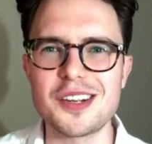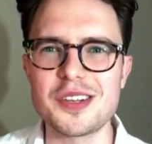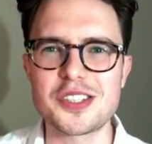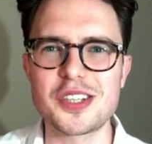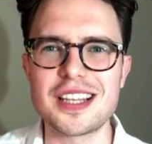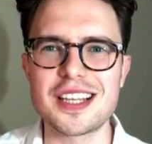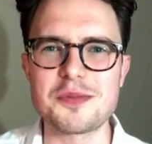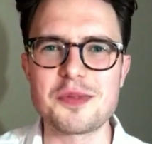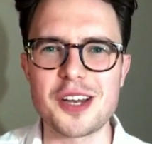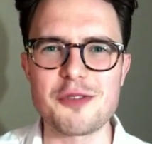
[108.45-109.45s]
Initially, there's
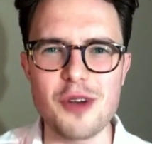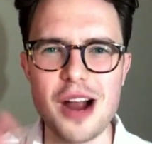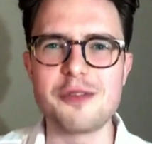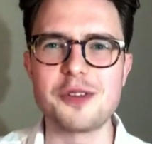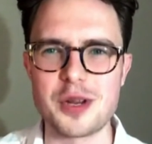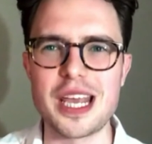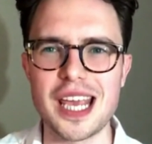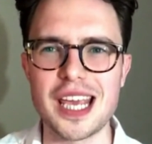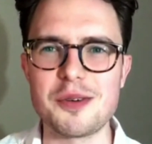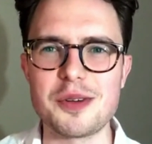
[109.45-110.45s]
some kind of rivalry
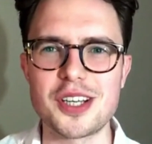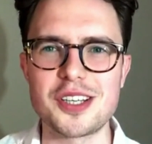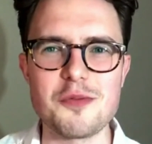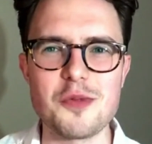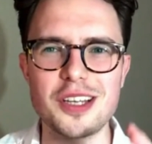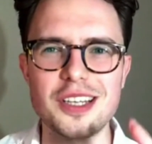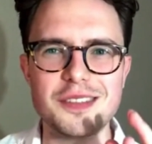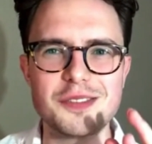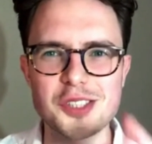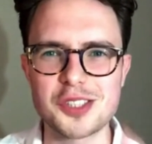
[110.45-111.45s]
here, which I don't want to
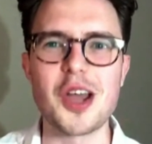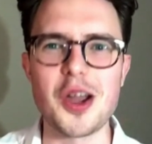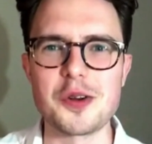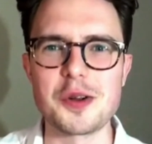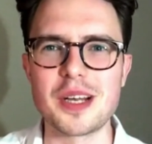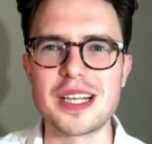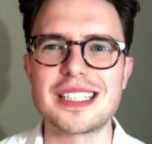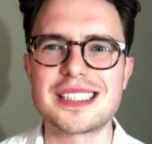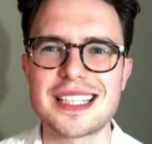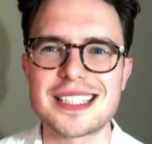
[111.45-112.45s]
stoke, but
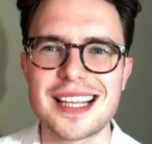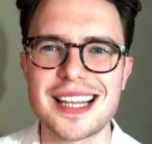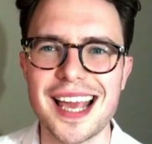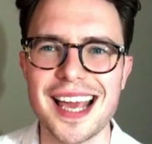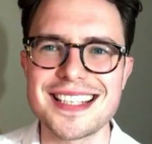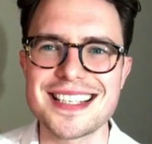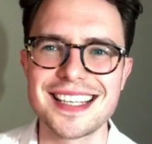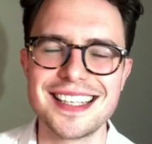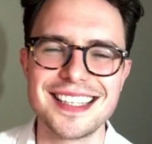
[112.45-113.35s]
is that the case?